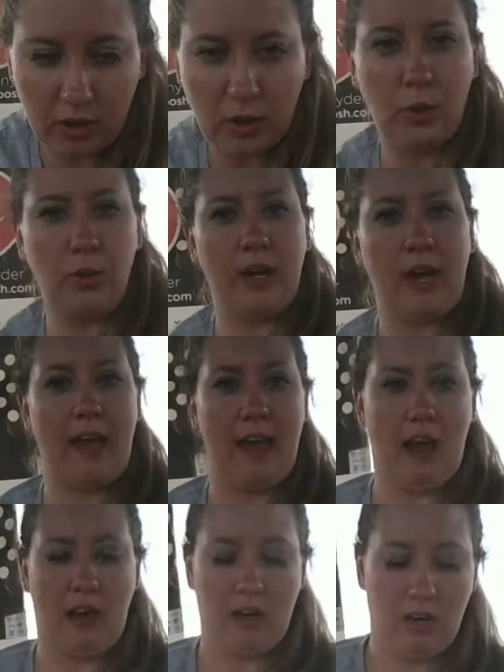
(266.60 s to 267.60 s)
you
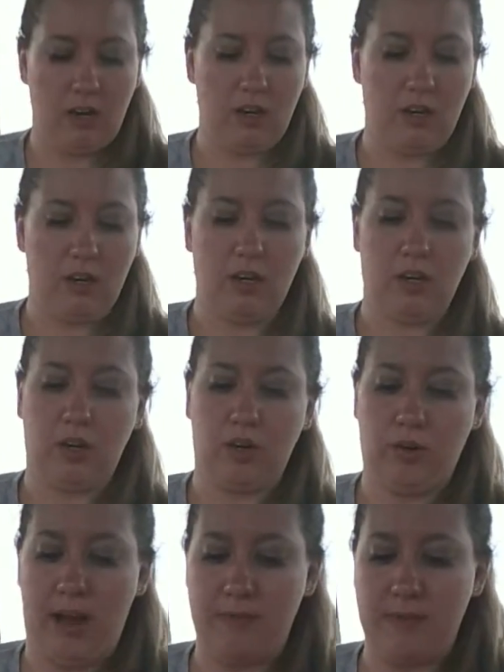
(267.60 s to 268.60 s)
can
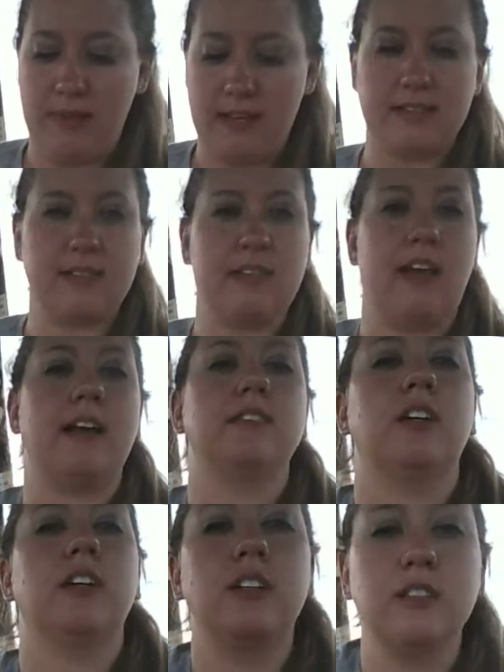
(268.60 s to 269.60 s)
grab this as
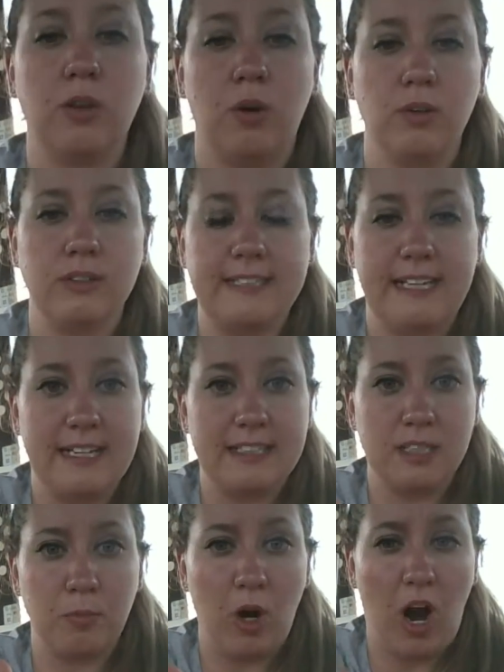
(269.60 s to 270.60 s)
good as gold stick.
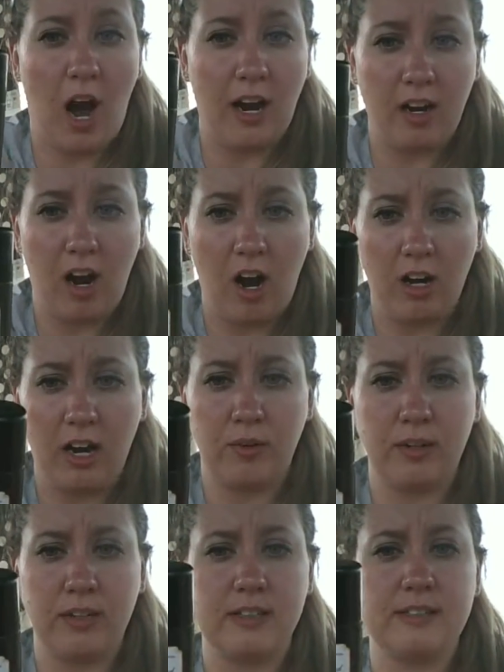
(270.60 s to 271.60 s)
It's a Moroccan argan
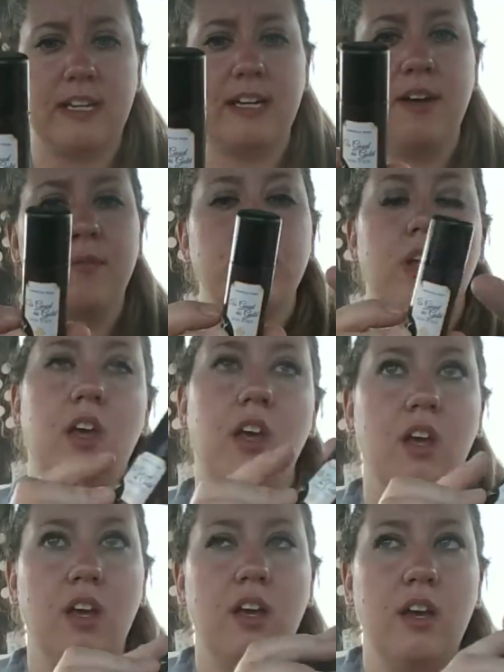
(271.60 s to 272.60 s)
oil stick.
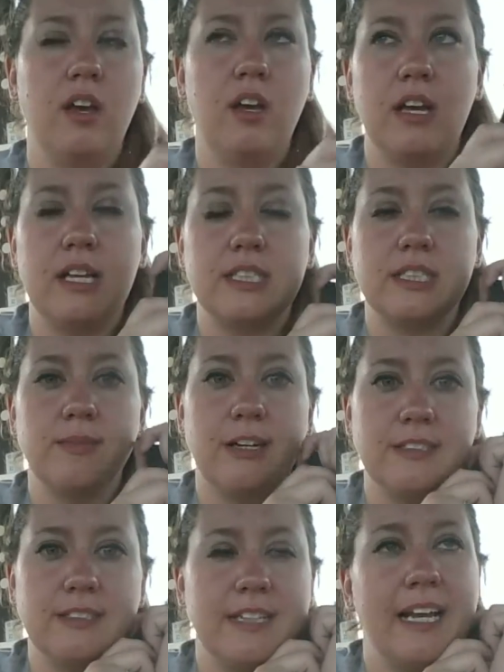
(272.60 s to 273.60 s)
It
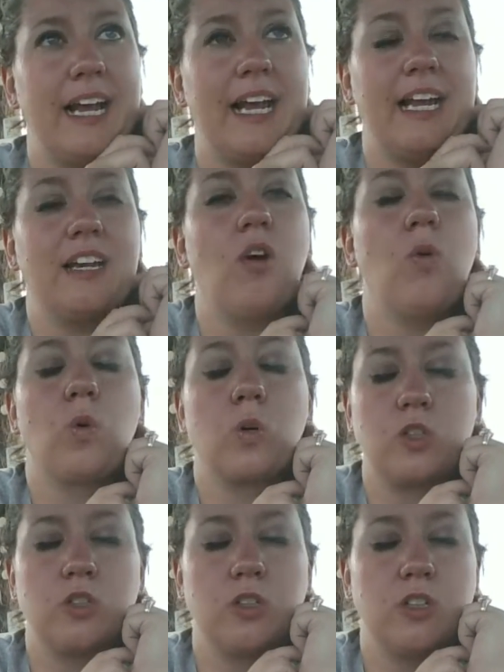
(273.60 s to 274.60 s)
smells like an
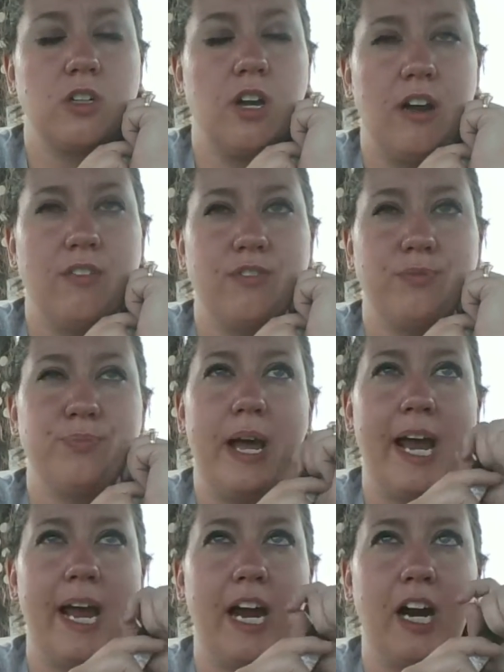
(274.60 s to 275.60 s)
orchard of
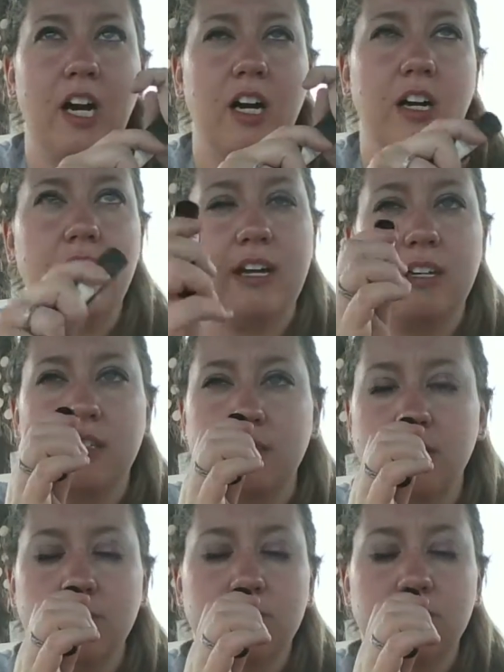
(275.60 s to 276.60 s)
pear and
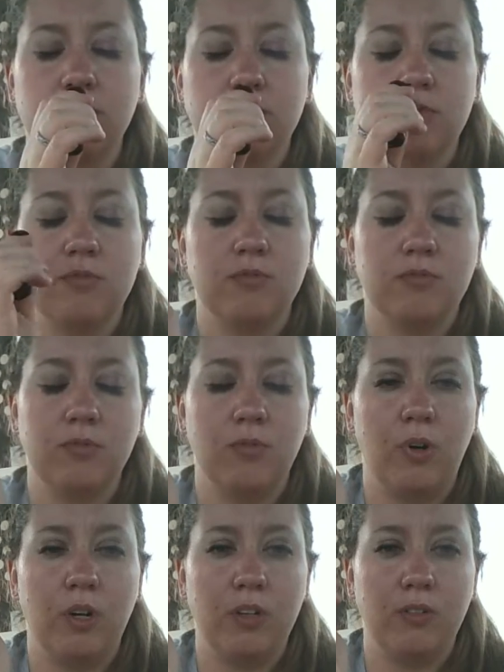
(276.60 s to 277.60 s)

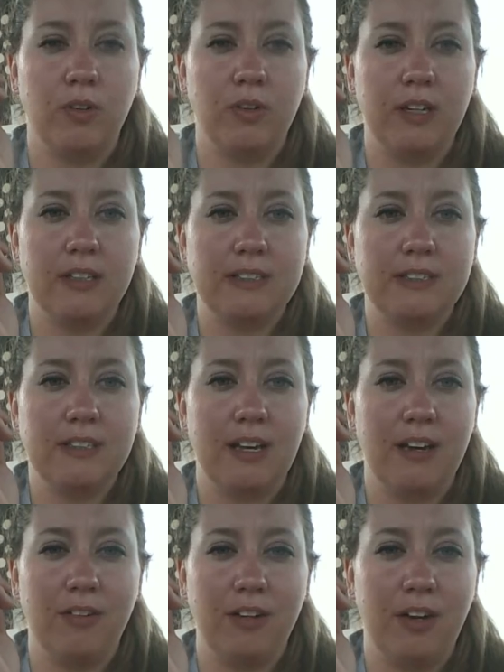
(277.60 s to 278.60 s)
wonderfulness. I
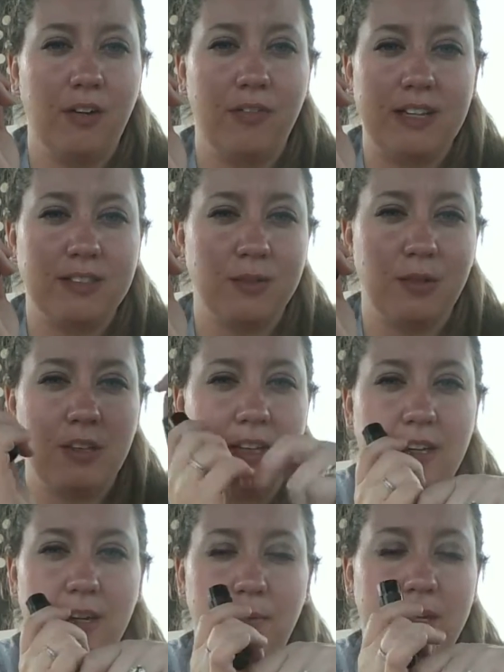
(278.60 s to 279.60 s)
don't know if that's a word
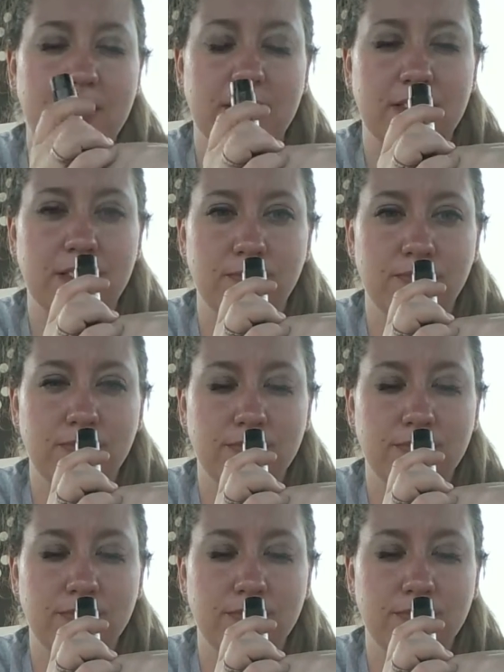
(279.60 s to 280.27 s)
either, but it just